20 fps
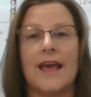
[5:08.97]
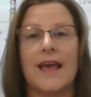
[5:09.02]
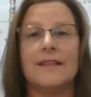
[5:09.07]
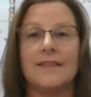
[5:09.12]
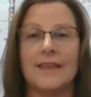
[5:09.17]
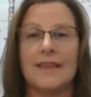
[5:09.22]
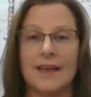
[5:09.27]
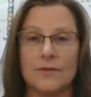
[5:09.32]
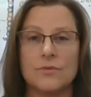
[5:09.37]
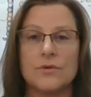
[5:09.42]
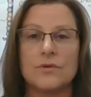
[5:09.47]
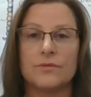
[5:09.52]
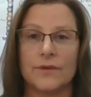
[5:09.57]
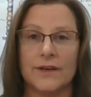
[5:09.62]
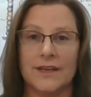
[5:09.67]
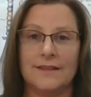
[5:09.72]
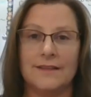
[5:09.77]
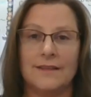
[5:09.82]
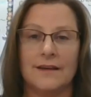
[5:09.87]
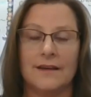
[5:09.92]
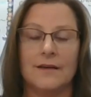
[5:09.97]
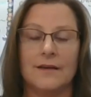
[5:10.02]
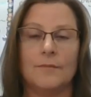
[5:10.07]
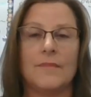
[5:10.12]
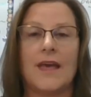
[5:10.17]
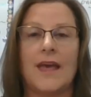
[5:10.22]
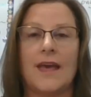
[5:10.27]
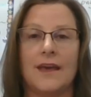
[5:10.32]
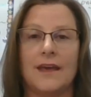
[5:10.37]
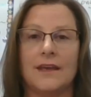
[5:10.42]
and they will read
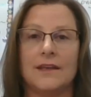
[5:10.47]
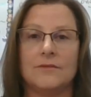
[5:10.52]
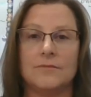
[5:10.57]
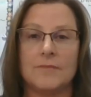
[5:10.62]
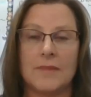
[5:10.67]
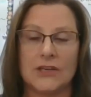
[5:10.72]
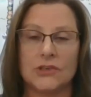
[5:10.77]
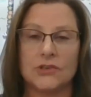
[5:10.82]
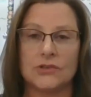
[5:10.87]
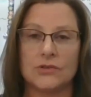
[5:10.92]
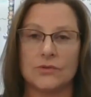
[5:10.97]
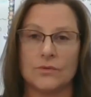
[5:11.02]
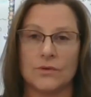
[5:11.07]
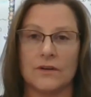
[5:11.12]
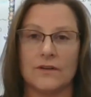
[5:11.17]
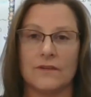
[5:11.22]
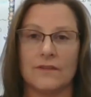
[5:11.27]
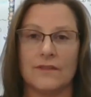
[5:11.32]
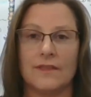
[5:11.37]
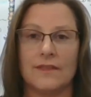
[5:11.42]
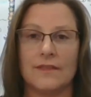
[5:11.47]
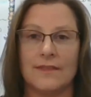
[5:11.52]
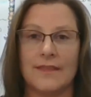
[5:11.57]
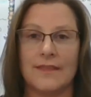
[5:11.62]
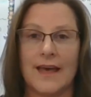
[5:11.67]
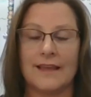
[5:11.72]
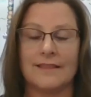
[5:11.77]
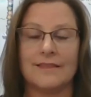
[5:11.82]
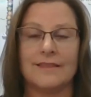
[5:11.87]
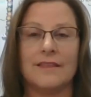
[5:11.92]
them and make sure
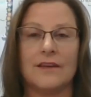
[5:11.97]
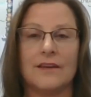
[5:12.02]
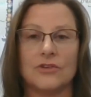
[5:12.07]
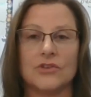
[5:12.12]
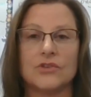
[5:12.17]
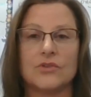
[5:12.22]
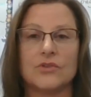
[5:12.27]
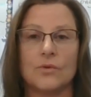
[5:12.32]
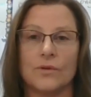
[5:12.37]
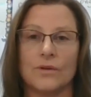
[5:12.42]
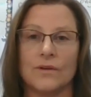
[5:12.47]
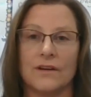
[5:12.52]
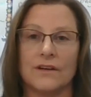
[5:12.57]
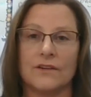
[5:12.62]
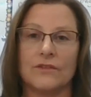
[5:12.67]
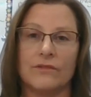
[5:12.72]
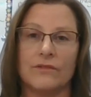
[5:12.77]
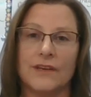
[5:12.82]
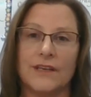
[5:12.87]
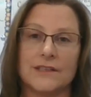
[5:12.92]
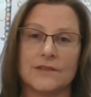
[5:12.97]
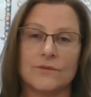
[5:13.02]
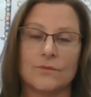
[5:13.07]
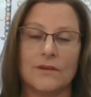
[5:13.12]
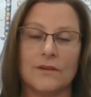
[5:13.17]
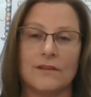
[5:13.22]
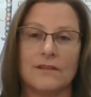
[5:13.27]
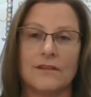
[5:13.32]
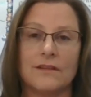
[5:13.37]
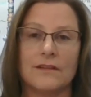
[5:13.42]
that their score agrees
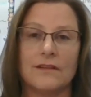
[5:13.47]
with